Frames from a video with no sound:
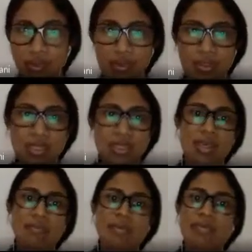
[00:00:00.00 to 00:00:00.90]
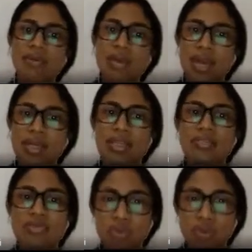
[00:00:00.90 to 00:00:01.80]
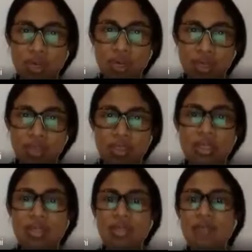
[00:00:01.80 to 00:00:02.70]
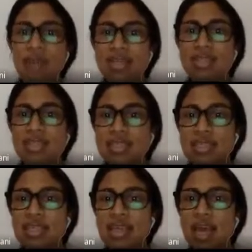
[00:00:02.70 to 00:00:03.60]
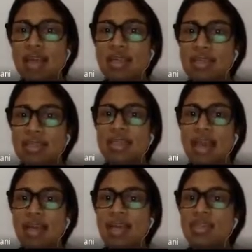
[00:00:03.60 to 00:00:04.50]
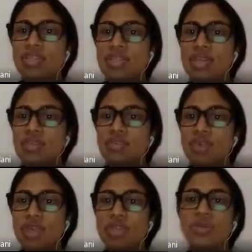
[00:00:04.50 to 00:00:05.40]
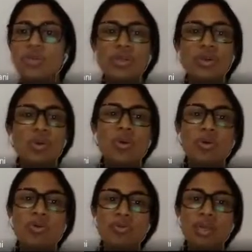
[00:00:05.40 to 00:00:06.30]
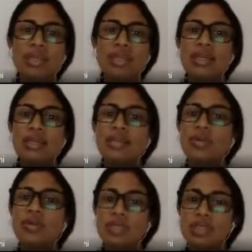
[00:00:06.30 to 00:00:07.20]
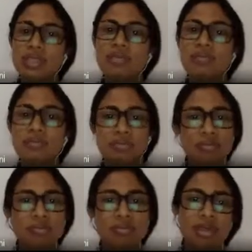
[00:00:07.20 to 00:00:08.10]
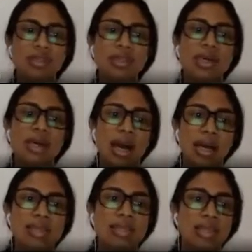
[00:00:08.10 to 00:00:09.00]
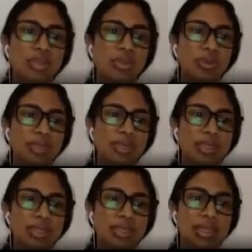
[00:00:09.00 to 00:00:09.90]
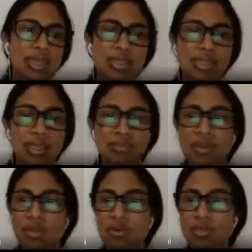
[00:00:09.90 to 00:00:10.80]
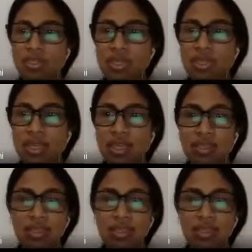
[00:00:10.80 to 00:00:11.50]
see, before 1914, central banks didn't attach get weight to the goal of maintaining the domestic, right? I said you in the earlier slide that we could see that